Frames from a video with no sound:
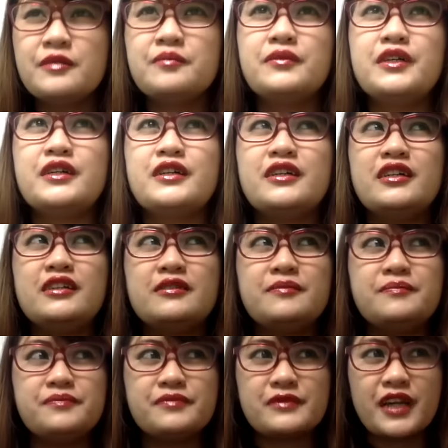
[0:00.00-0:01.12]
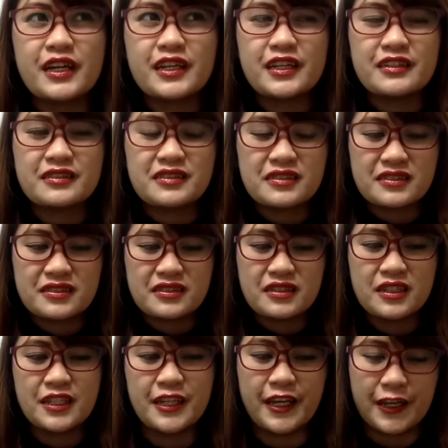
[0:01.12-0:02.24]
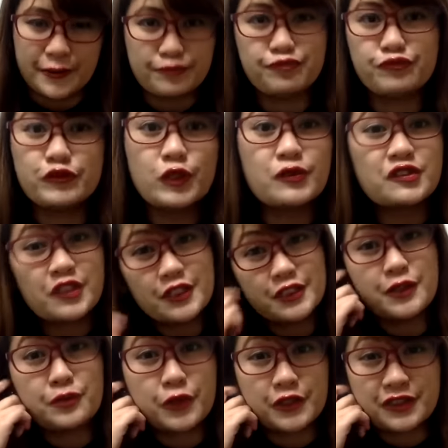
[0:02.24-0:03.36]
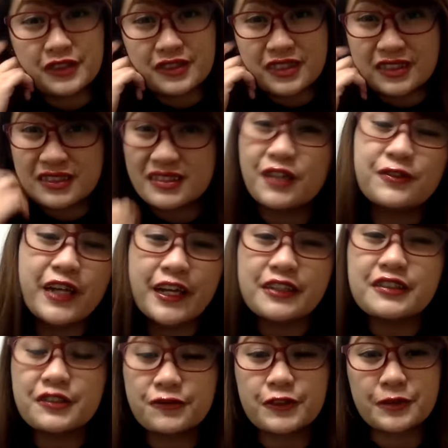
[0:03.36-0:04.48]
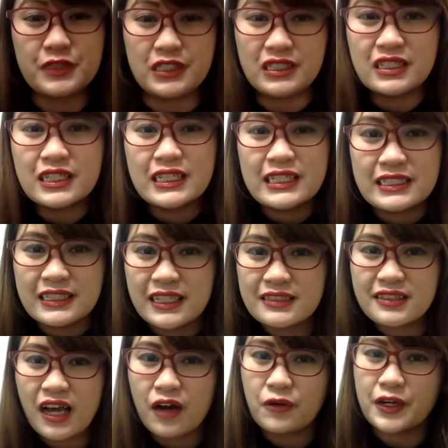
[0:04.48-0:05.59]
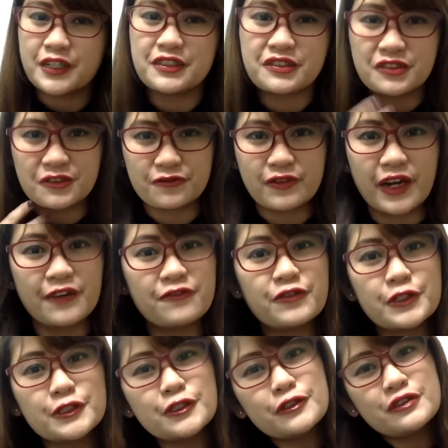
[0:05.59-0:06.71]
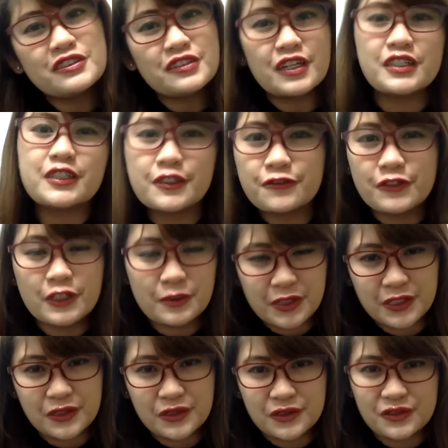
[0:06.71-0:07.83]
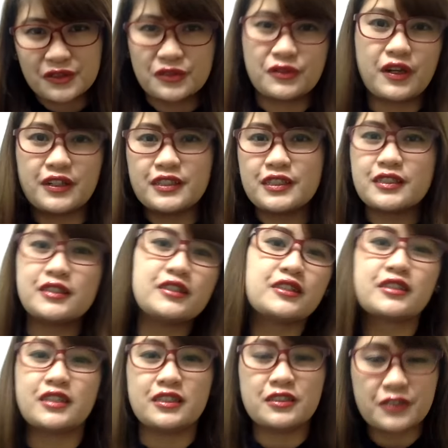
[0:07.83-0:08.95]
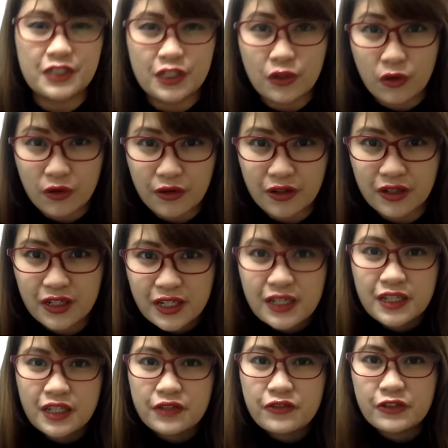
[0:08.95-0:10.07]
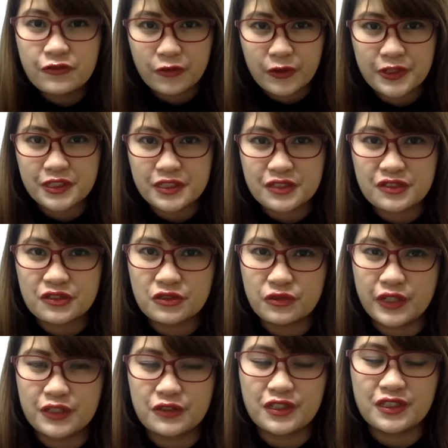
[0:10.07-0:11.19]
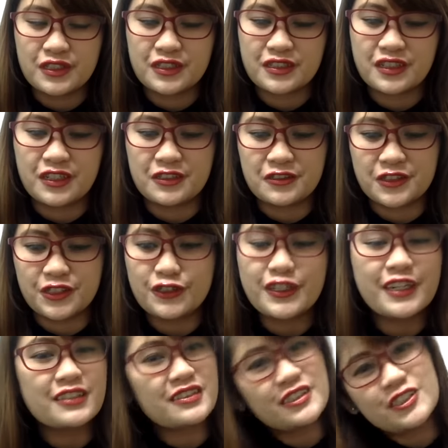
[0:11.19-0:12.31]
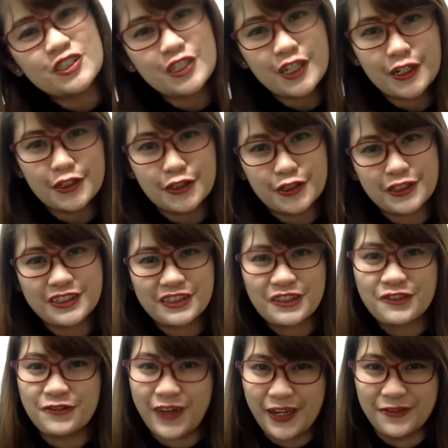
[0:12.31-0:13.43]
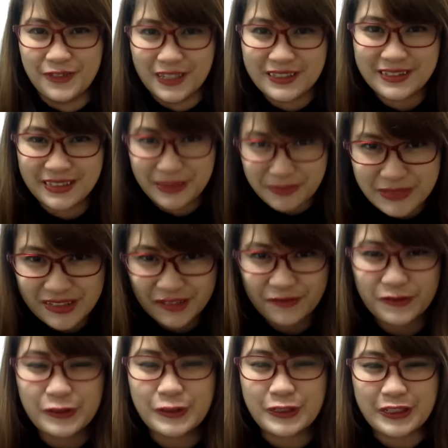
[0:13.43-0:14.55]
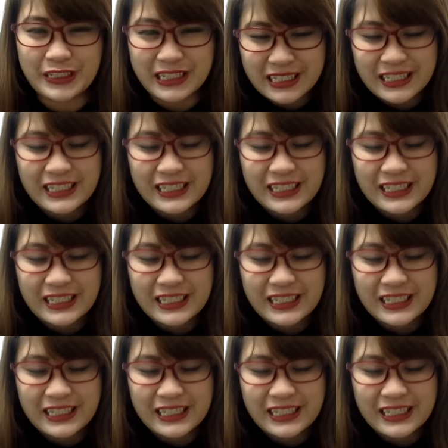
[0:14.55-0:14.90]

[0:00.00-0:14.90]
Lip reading: But I guess, yeah, Those are the important things. Now, that is for me. That's how I survive. For those other Filipinos who are in another country, or even foreigners who went to another country, you guys can share your survival tips for